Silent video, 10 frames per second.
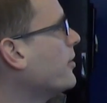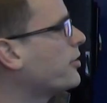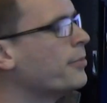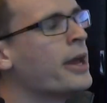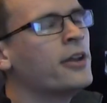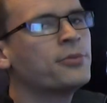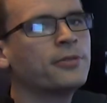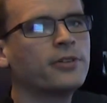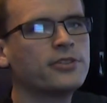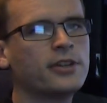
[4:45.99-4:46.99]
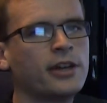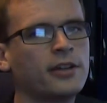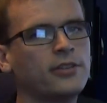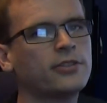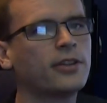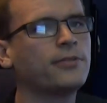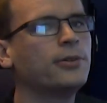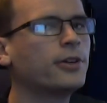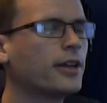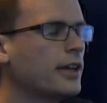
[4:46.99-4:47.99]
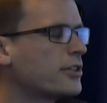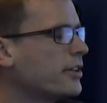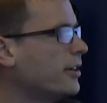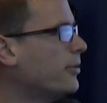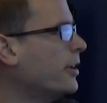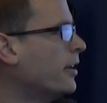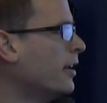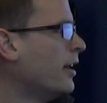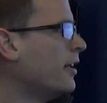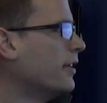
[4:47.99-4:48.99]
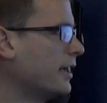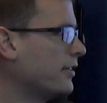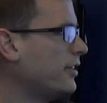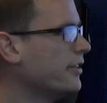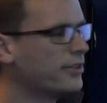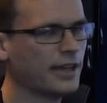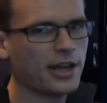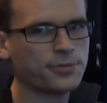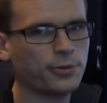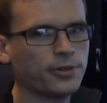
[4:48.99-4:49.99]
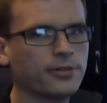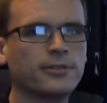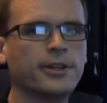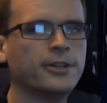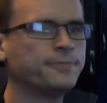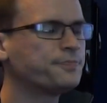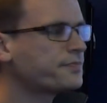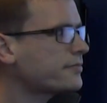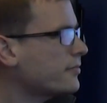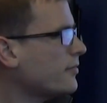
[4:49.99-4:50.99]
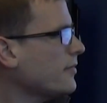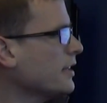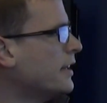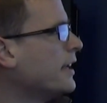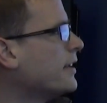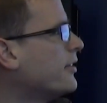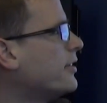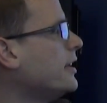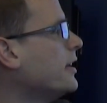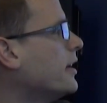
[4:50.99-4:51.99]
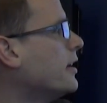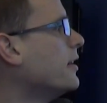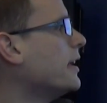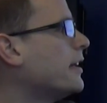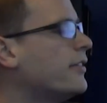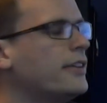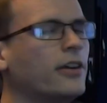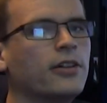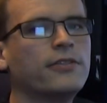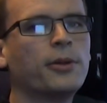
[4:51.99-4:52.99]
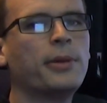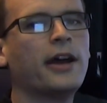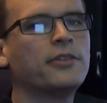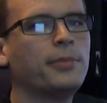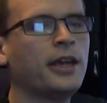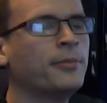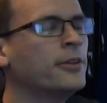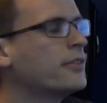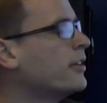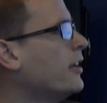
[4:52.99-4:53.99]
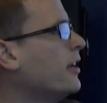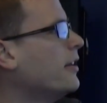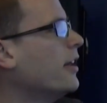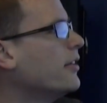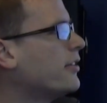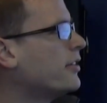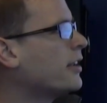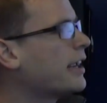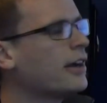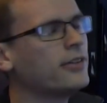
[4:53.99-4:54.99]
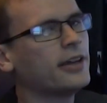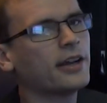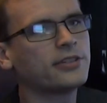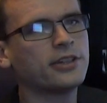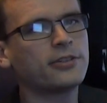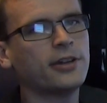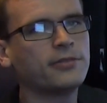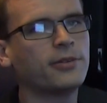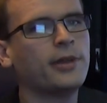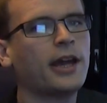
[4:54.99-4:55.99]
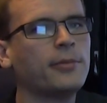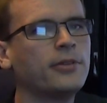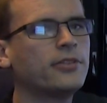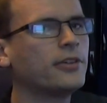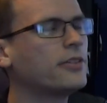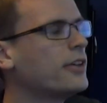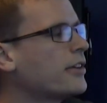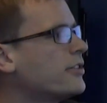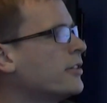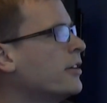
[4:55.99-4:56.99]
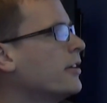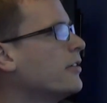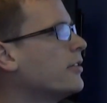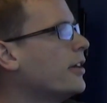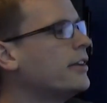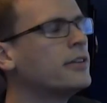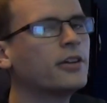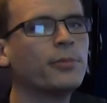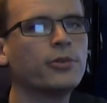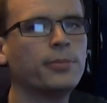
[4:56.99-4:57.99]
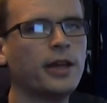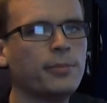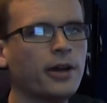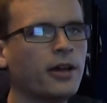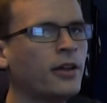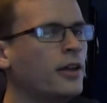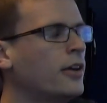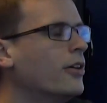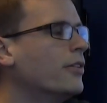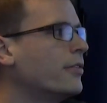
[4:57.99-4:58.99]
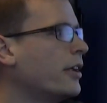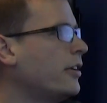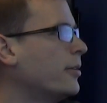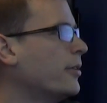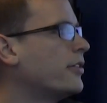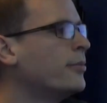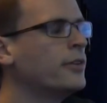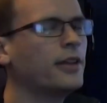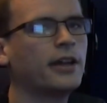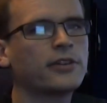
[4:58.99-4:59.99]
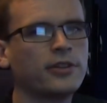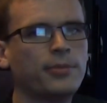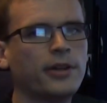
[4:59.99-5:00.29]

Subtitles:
have some management functionality, so that viewer can actually go in. They can see this dashboard over here, and they can see all of their past payments. Now this is an account I actually created from the admin section, so I didn't come through PayPal over here, but someone that actually